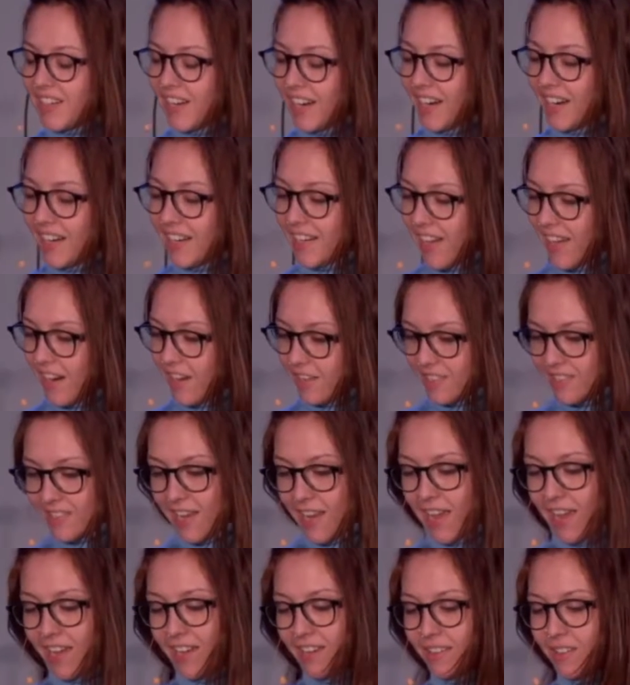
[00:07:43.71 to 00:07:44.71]
And again, I'll
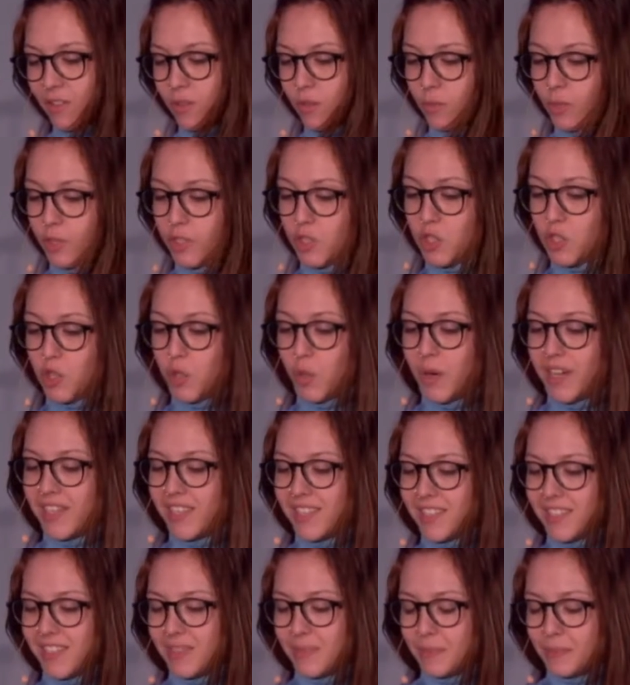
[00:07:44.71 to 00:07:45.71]
say,
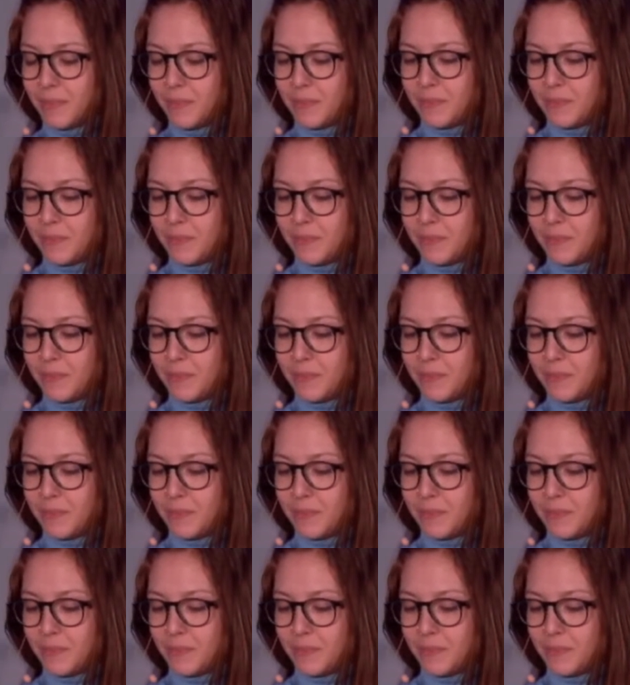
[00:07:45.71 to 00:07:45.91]
rejoice.